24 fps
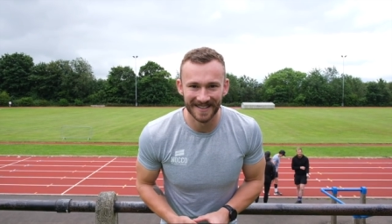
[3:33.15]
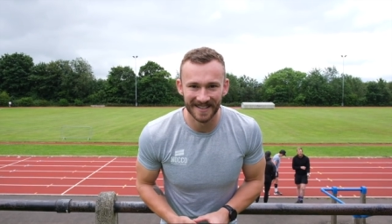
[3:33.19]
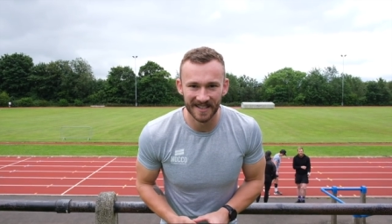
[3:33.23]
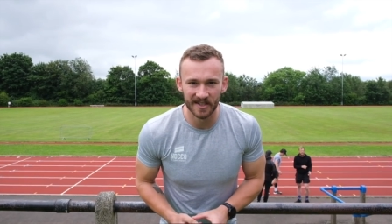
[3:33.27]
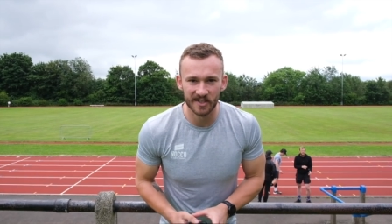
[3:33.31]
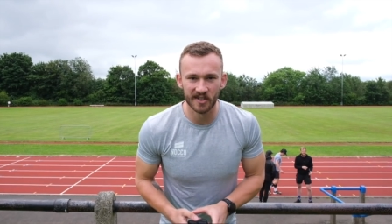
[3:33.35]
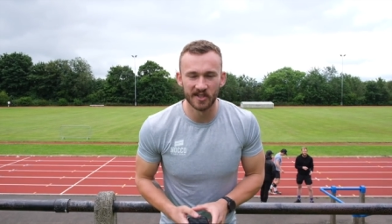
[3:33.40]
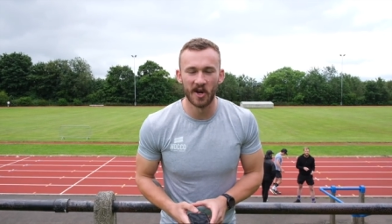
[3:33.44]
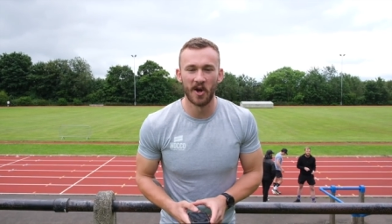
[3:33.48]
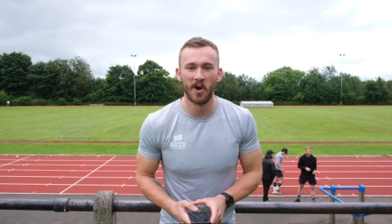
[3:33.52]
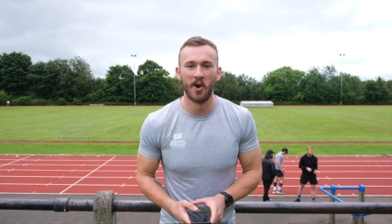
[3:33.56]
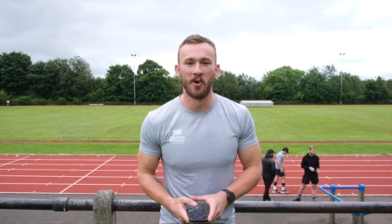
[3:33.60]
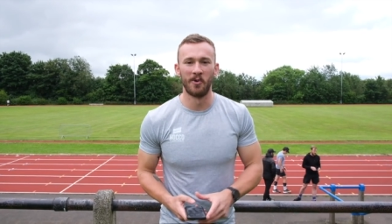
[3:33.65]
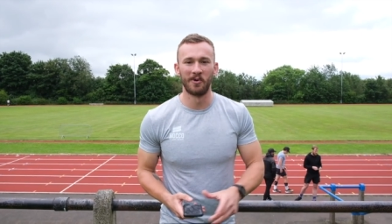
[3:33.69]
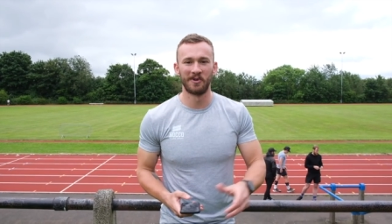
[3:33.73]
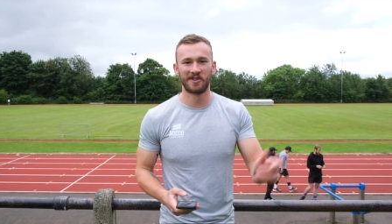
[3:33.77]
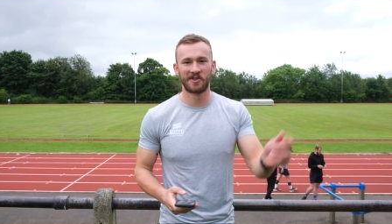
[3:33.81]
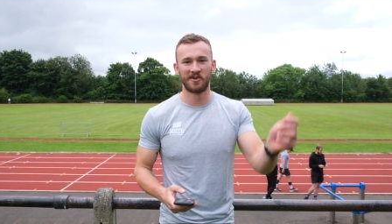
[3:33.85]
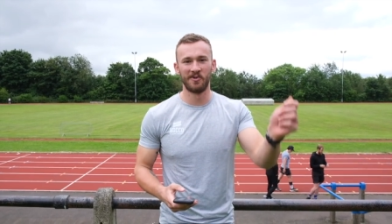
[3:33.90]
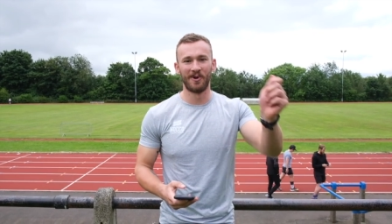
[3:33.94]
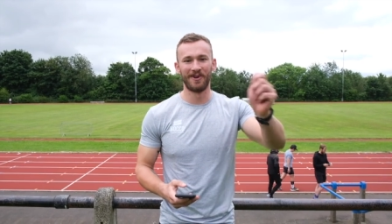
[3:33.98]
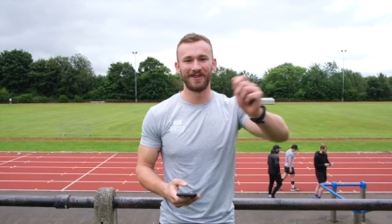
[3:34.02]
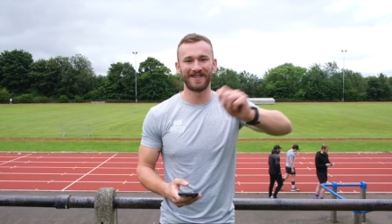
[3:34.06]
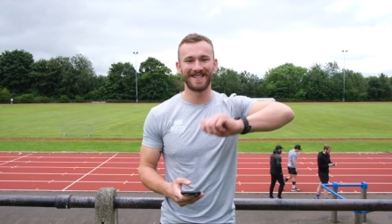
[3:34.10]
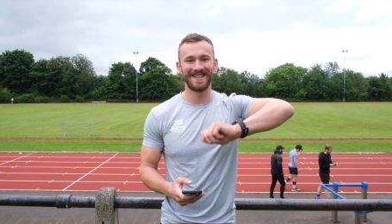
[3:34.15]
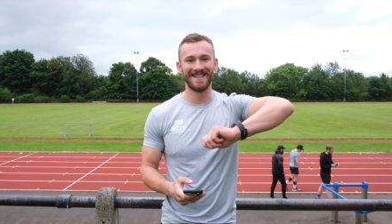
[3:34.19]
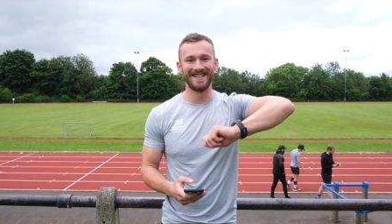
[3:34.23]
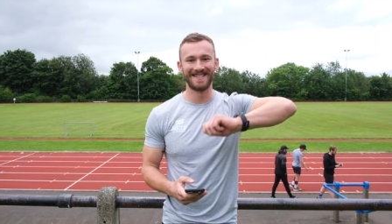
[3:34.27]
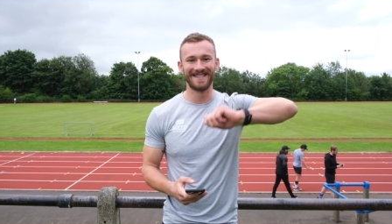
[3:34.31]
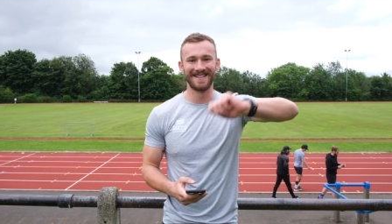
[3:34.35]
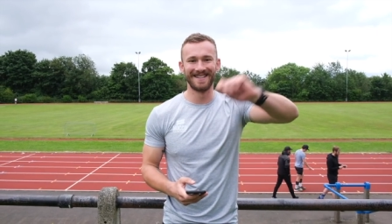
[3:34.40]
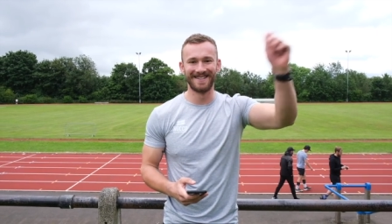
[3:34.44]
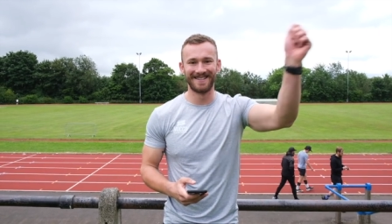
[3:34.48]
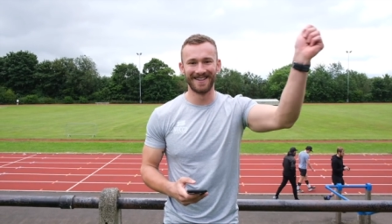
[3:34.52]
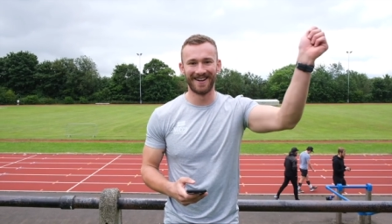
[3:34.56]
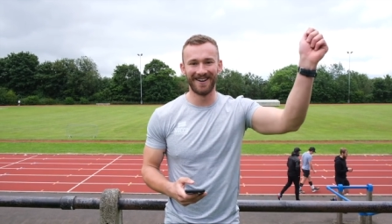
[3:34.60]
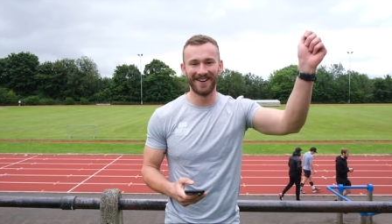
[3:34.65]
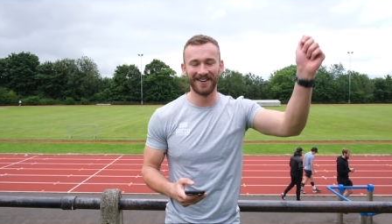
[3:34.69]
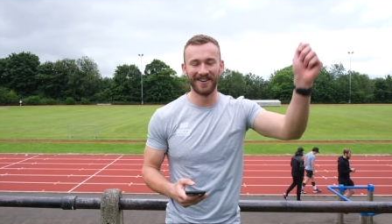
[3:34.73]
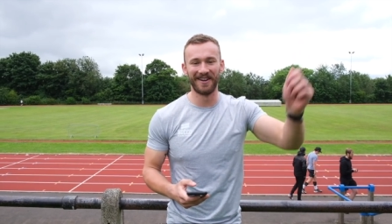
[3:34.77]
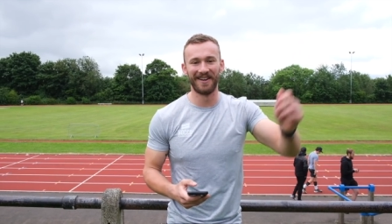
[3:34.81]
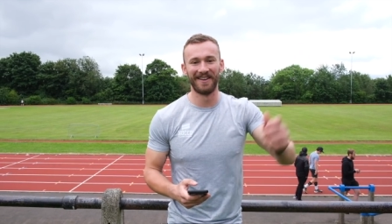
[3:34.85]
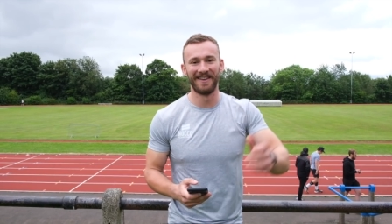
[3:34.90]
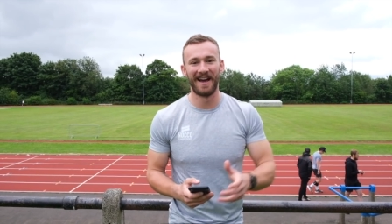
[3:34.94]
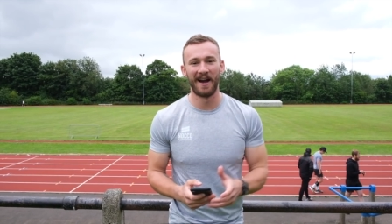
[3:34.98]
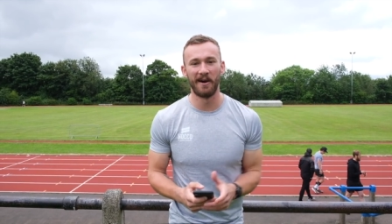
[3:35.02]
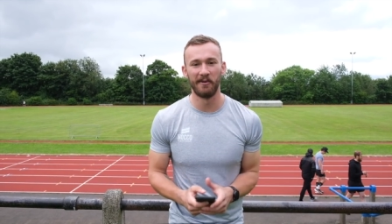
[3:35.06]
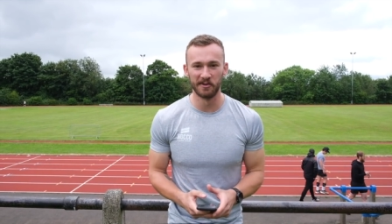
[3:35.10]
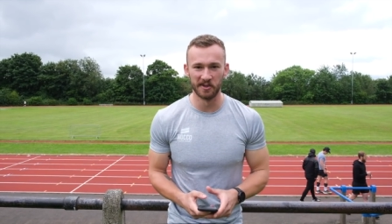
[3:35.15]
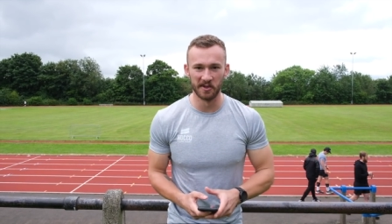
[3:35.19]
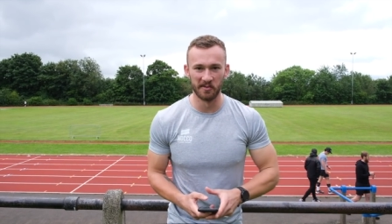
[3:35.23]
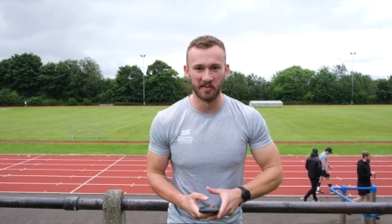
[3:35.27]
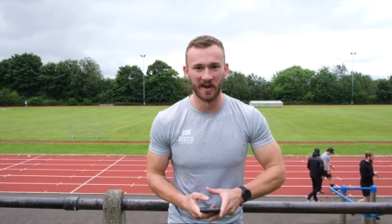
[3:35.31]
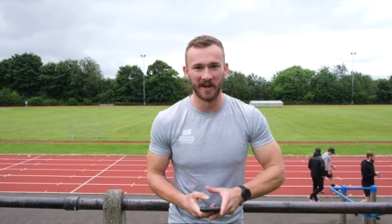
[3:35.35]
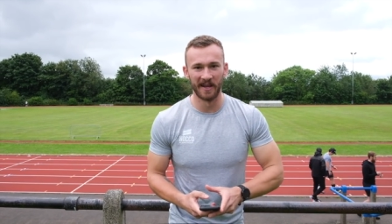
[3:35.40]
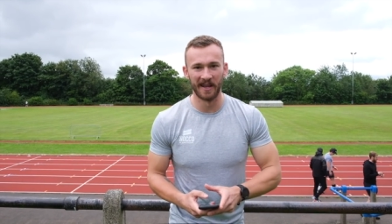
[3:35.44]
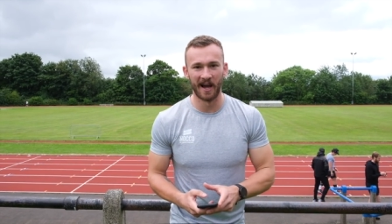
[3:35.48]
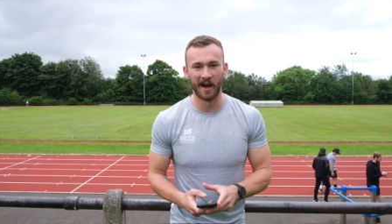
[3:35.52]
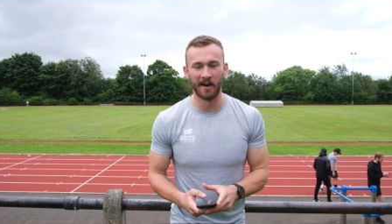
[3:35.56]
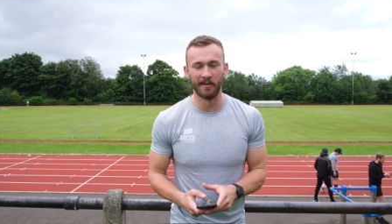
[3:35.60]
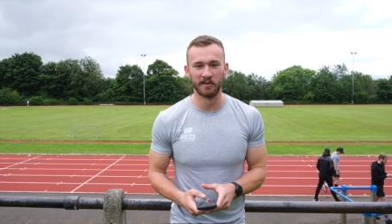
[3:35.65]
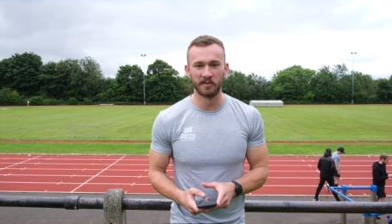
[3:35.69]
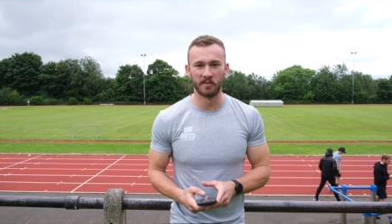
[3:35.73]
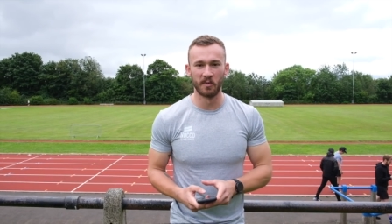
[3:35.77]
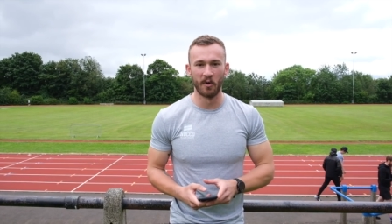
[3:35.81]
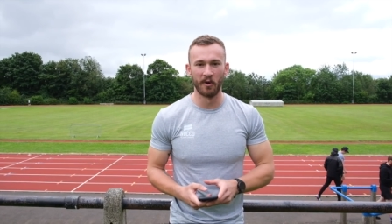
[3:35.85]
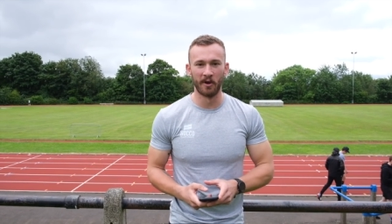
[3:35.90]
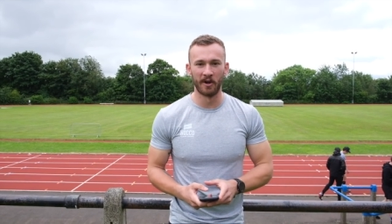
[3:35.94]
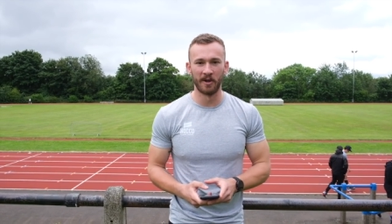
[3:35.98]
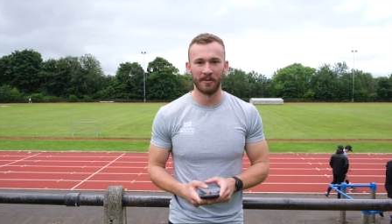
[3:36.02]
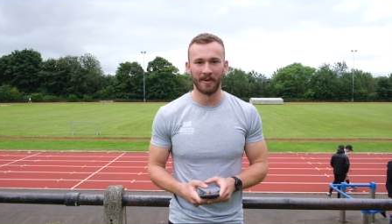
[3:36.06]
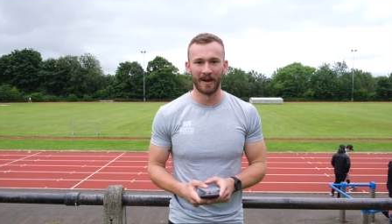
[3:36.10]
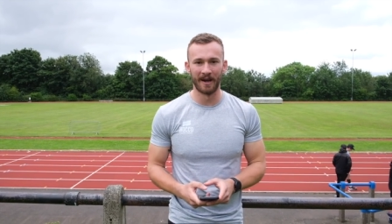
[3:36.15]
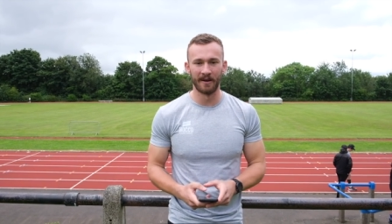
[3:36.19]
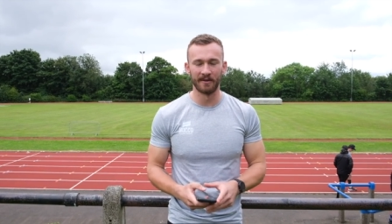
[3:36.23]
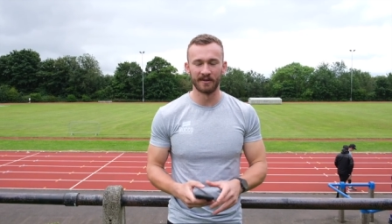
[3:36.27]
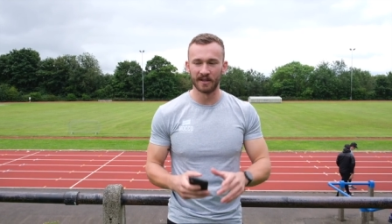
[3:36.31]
So squat is done, and that was the bit that I was worried about,